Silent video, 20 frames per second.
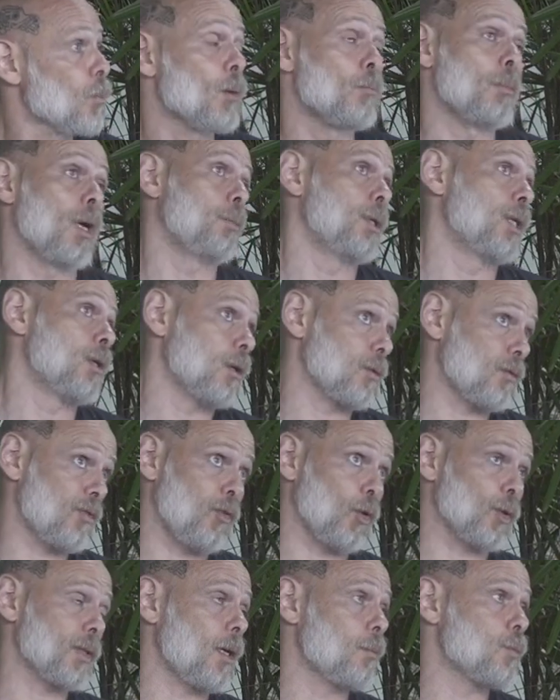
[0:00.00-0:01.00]
Maybe not
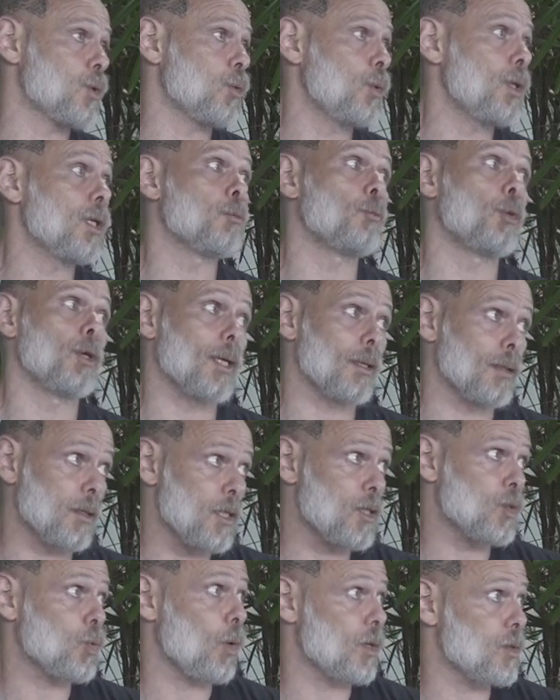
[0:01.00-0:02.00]
4 times a week, but at
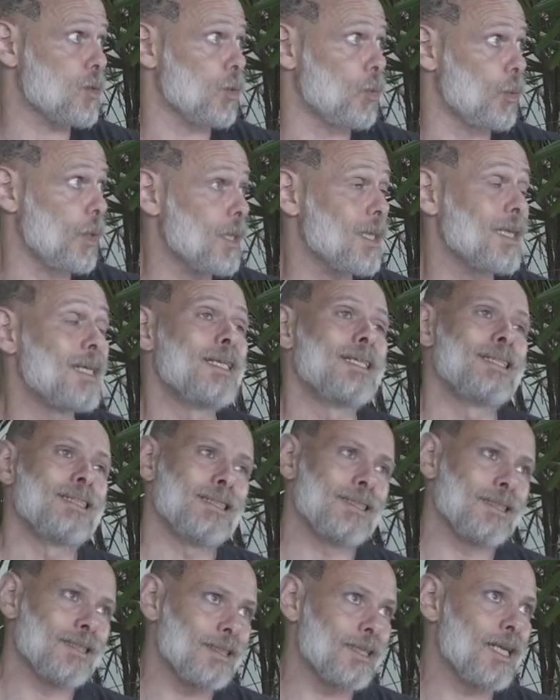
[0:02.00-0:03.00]
least twice a week,
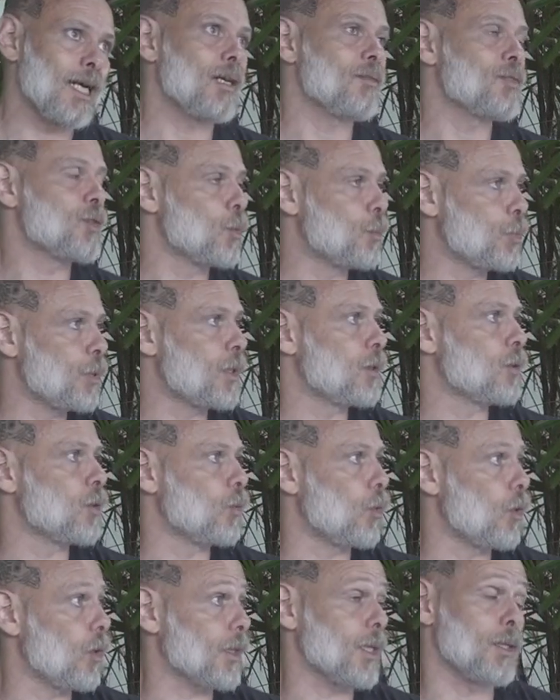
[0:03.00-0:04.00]
you're going to have to put in the
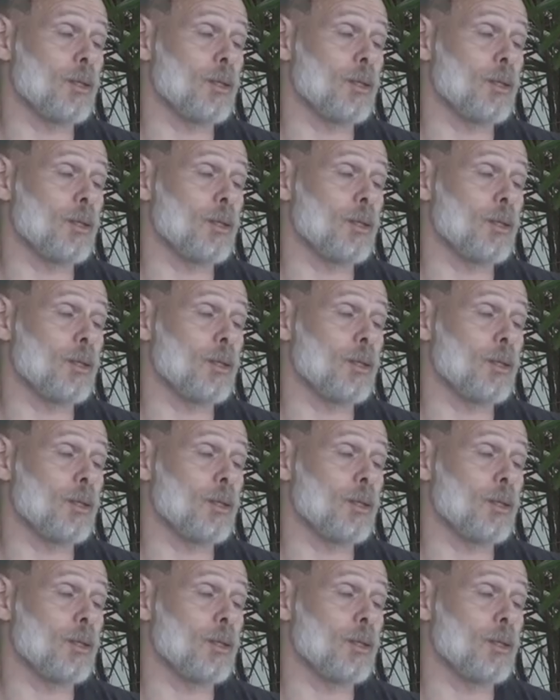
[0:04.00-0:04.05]
work.